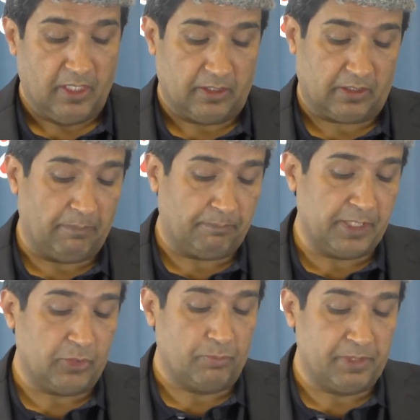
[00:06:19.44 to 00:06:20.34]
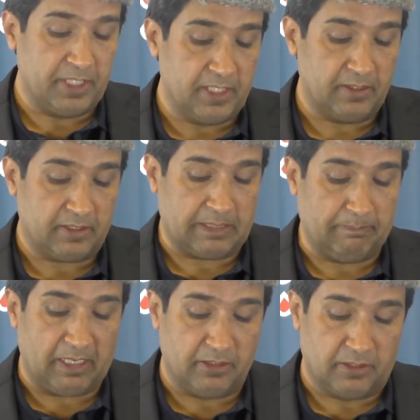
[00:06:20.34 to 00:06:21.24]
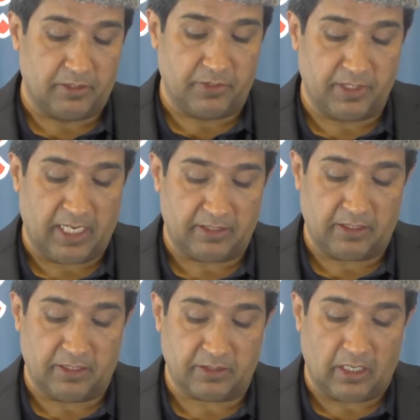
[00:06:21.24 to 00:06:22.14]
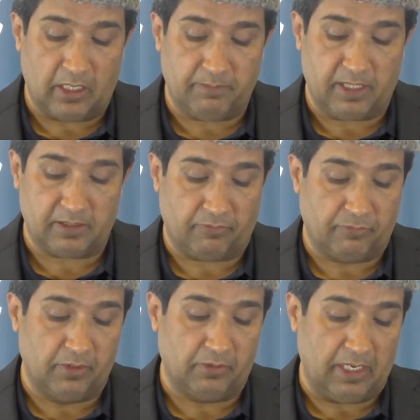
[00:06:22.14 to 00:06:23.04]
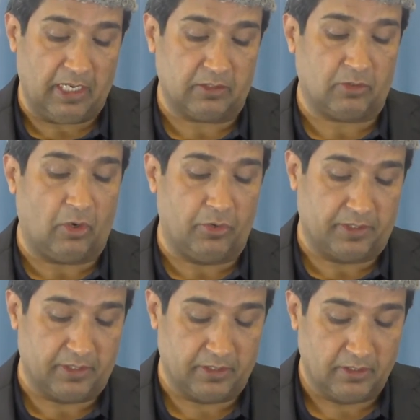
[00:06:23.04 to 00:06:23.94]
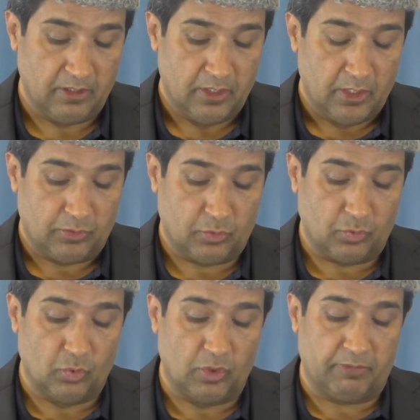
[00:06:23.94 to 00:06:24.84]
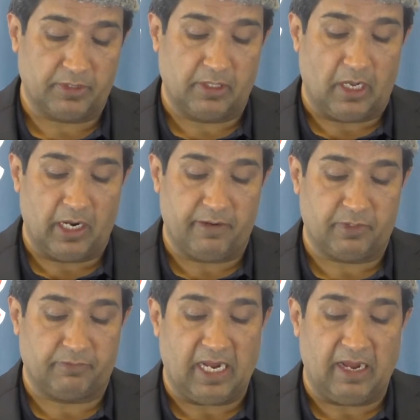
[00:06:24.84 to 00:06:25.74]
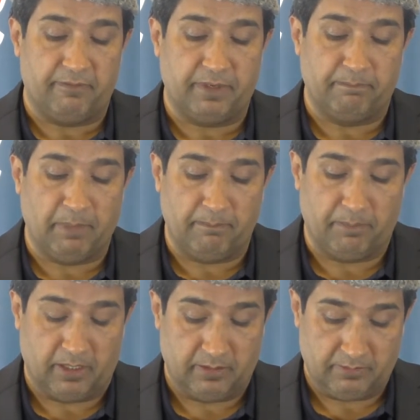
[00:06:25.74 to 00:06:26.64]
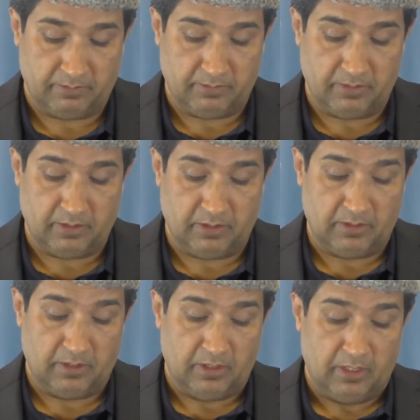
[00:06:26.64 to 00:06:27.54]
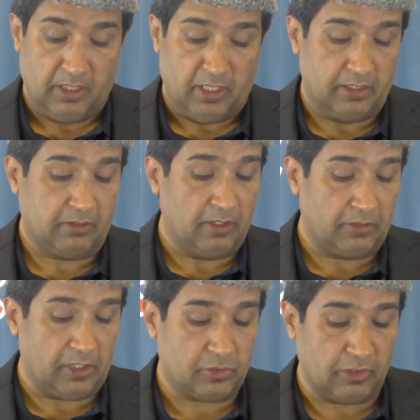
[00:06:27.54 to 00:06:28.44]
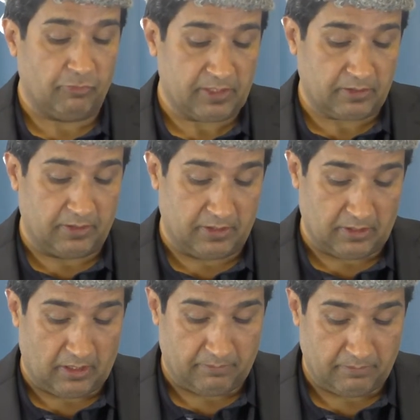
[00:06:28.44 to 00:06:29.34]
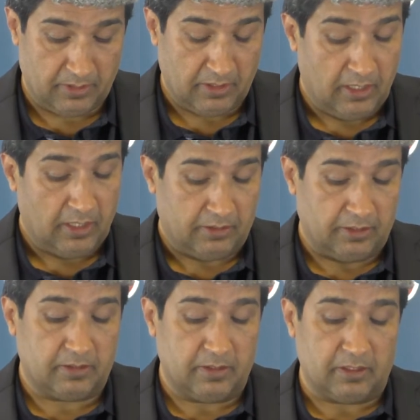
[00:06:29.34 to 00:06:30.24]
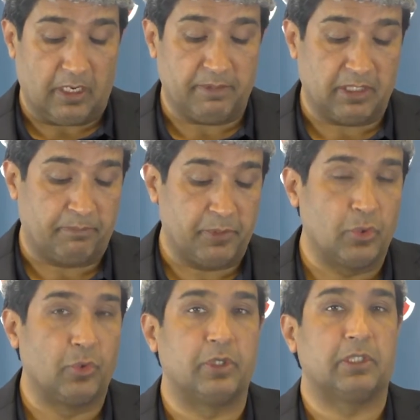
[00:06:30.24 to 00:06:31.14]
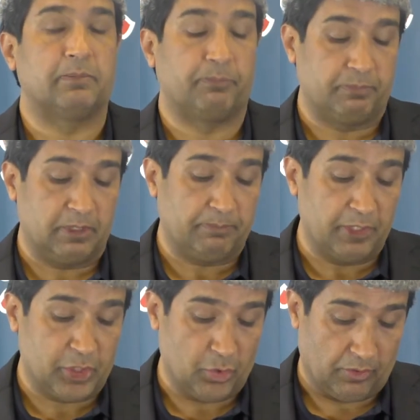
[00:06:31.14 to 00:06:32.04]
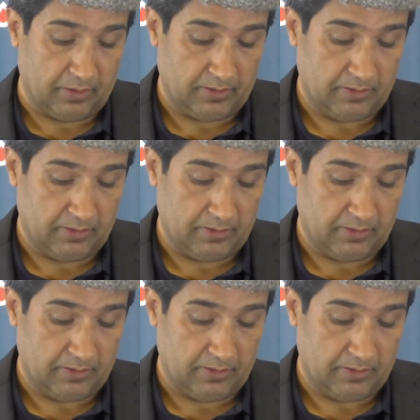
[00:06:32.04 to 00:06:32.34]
The complete obedience is mandatory, and the Nizam has a full authority to rule over the lives of every member. In contrast to the Western Nizam, this Nizam is a pure spiritual,